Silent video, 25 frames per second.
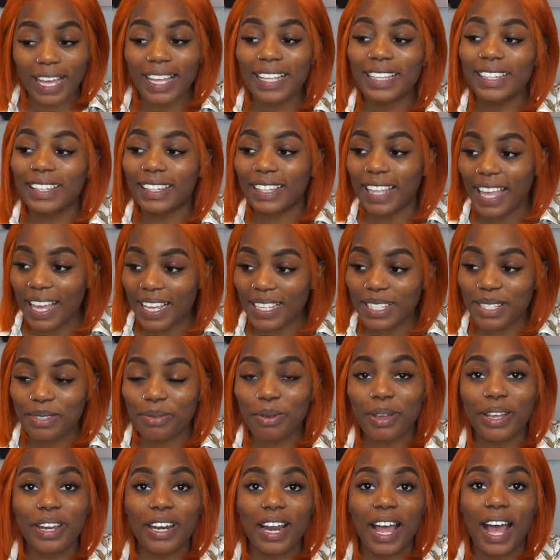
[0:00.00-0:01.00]
and that's
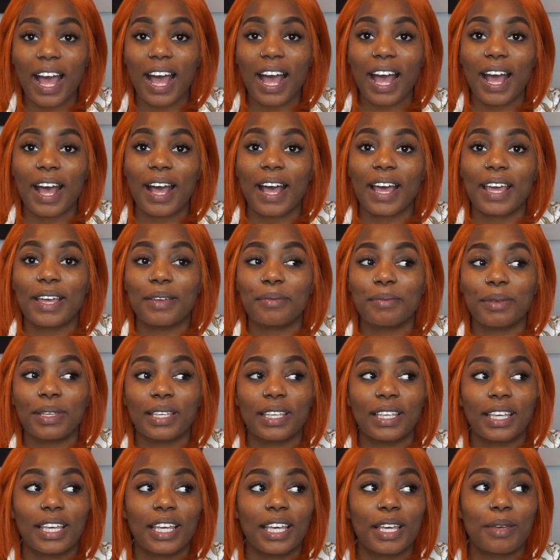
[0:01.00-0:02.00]
where I
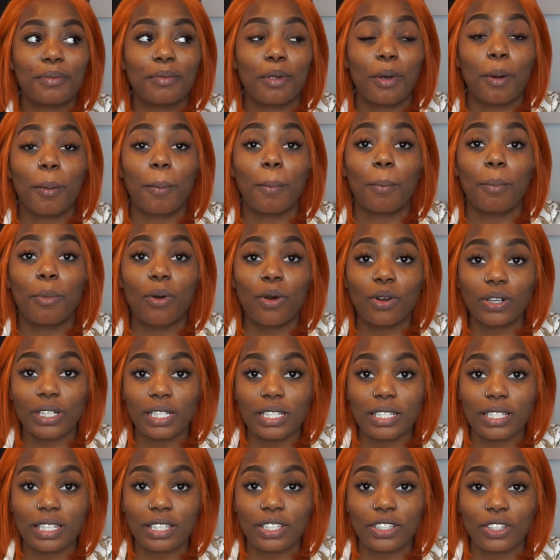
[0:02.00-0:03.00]
became more
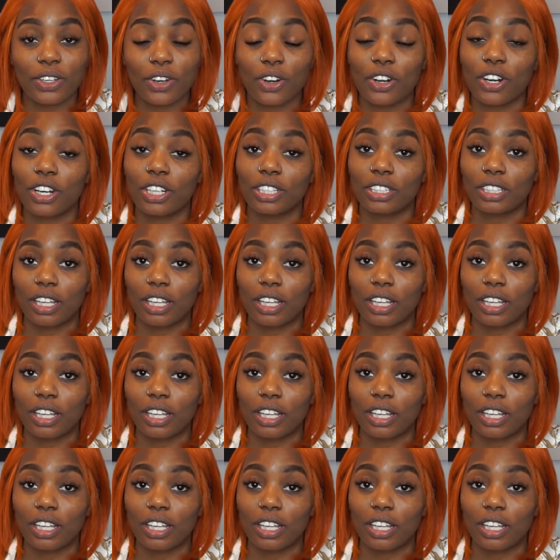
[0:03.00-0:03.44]
insecure,